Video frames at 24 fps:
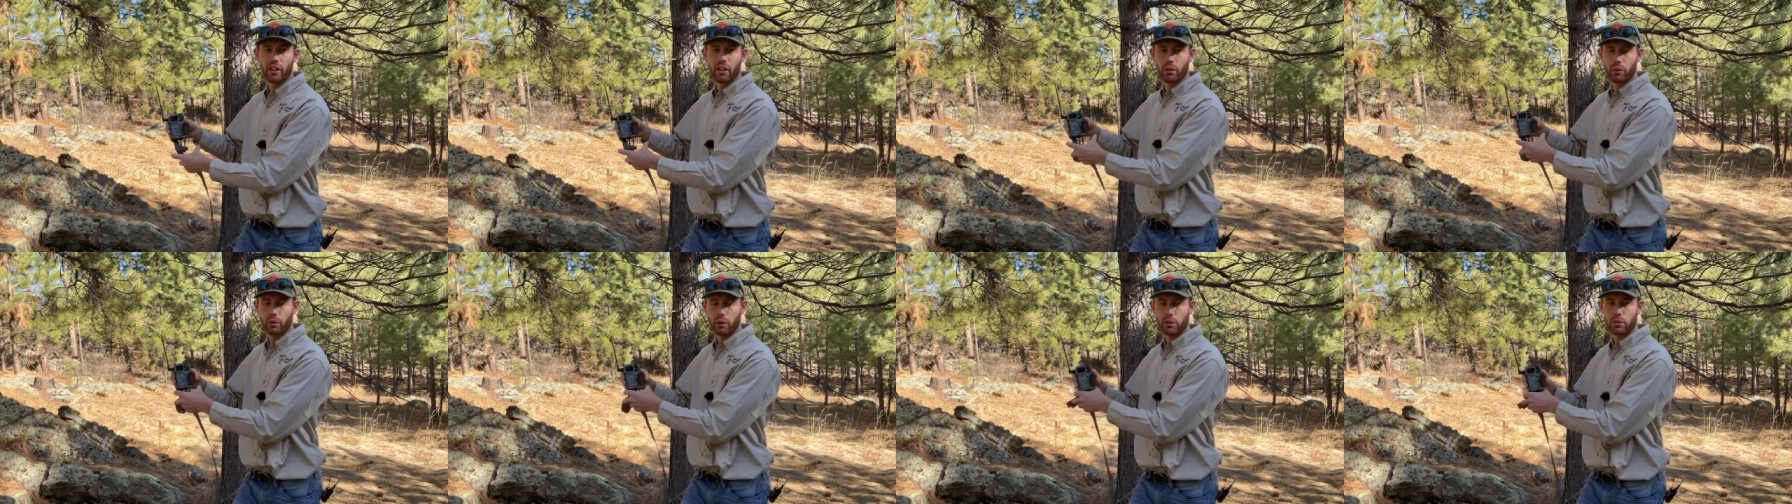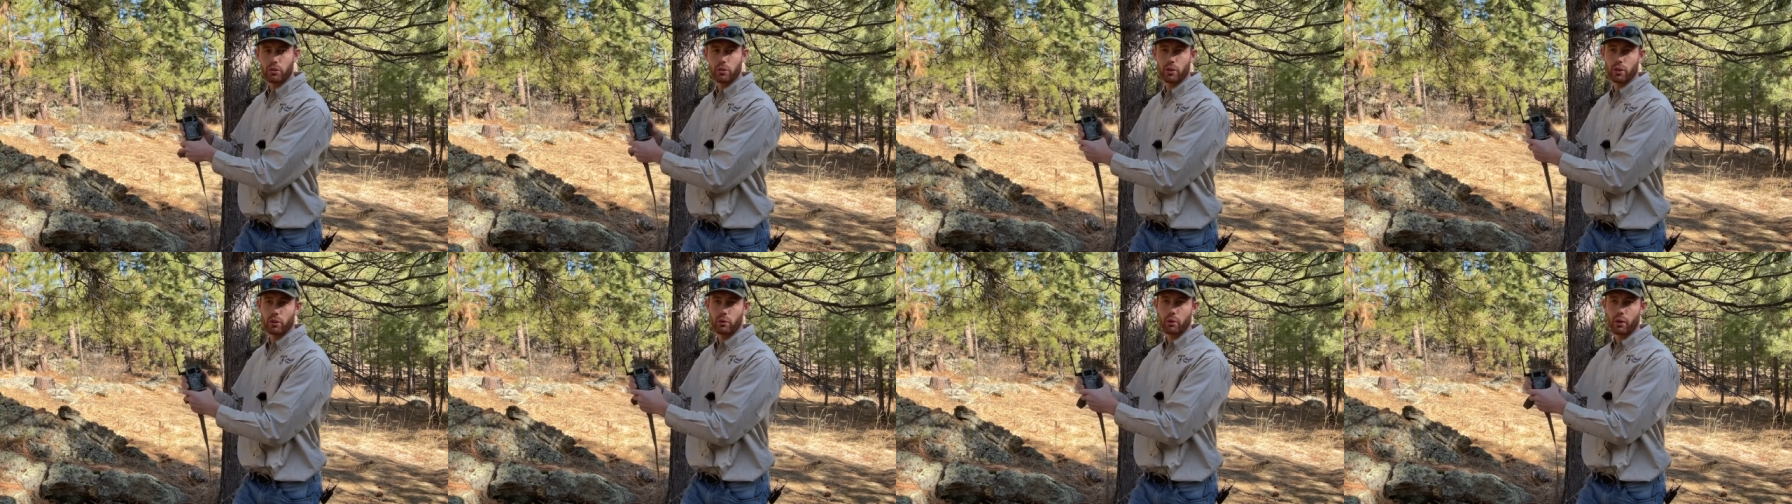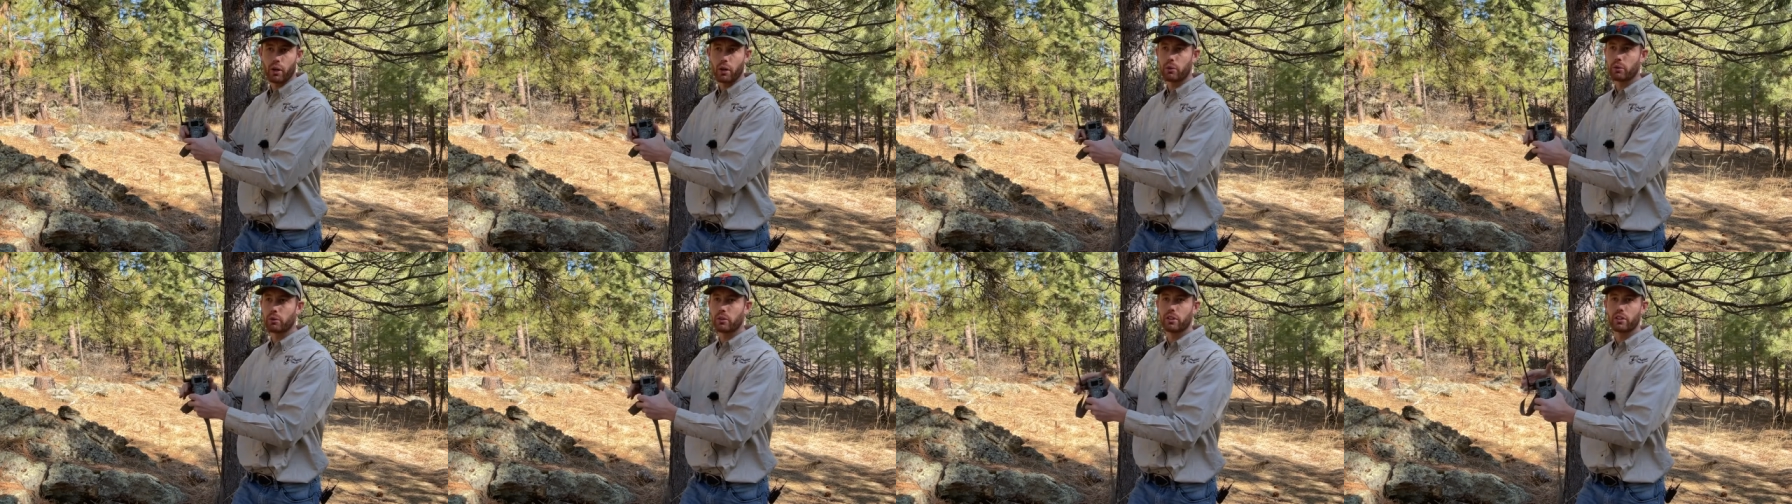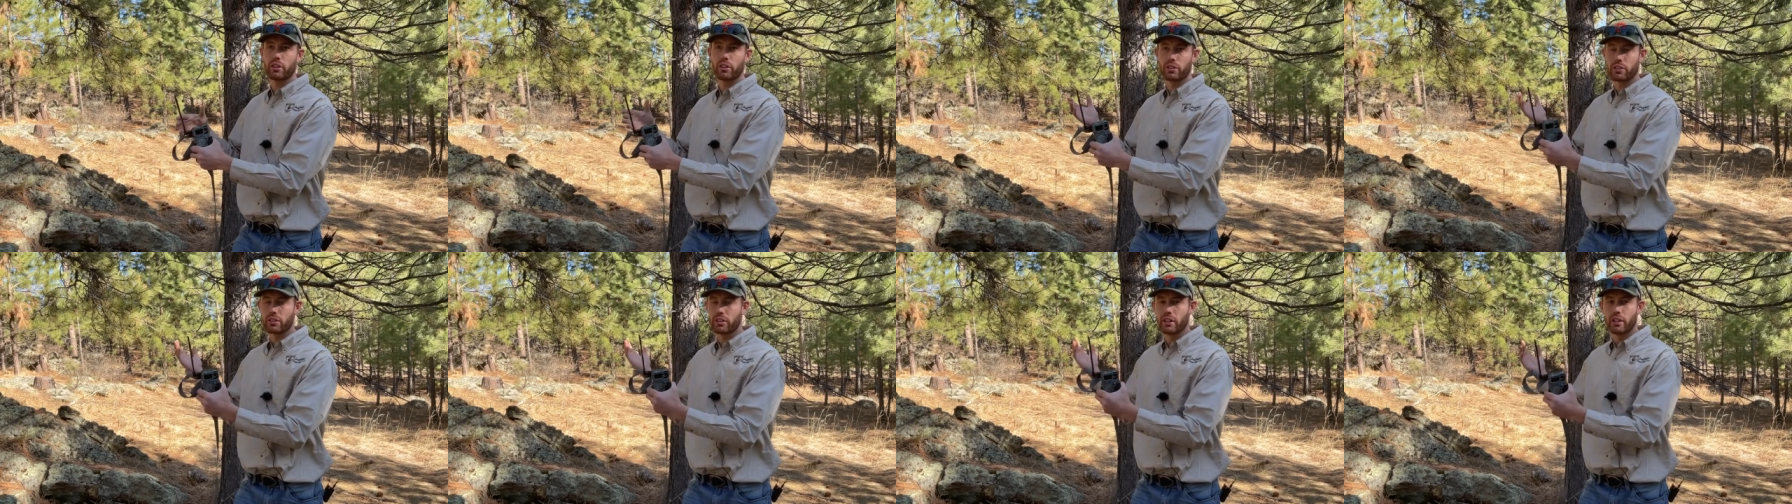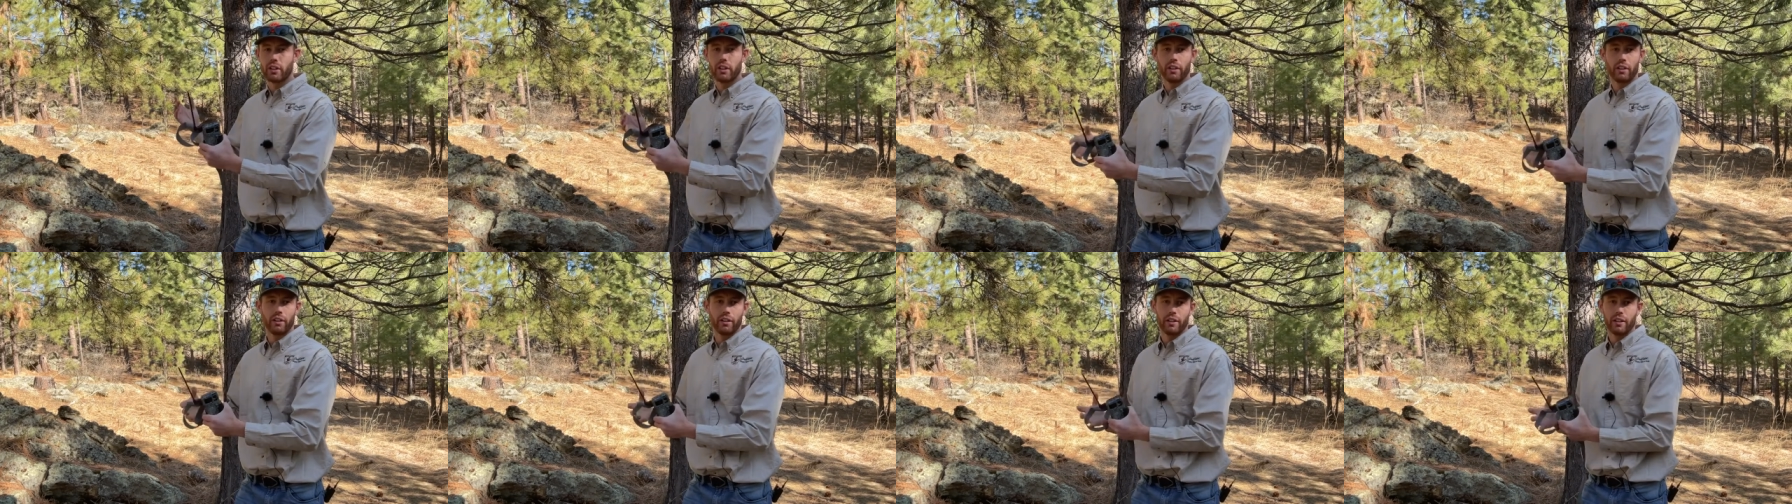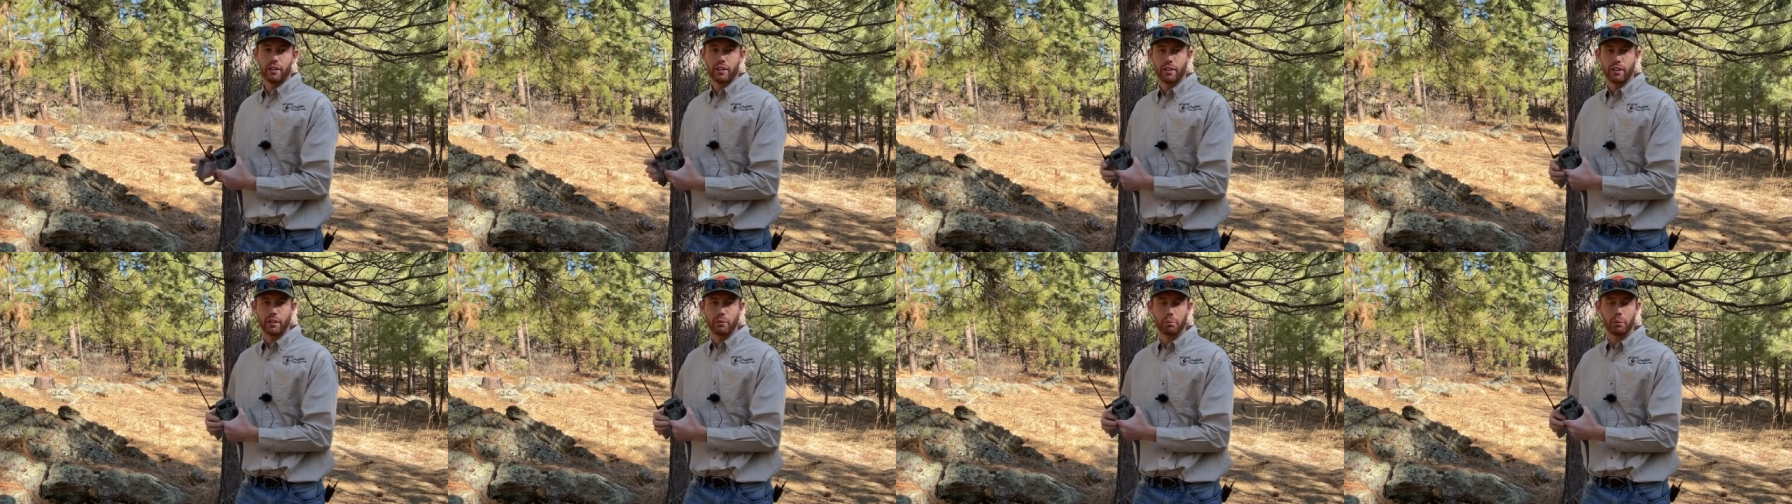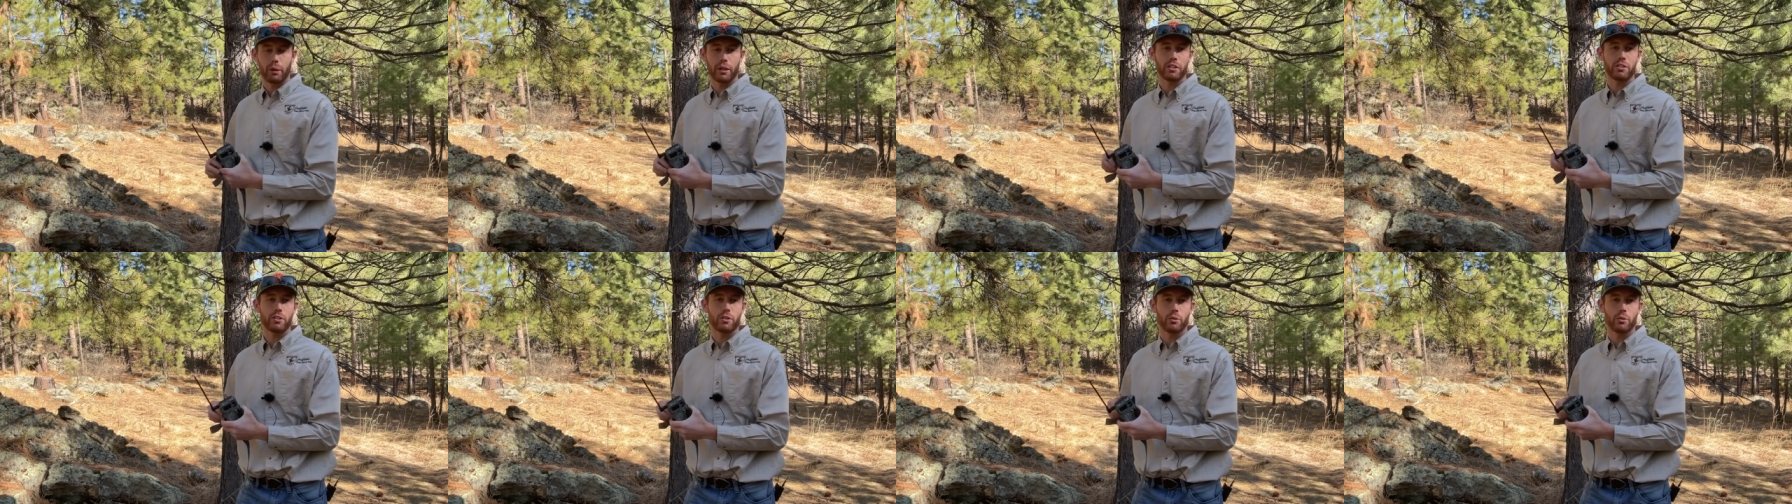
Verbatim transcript: Works really well where there's a place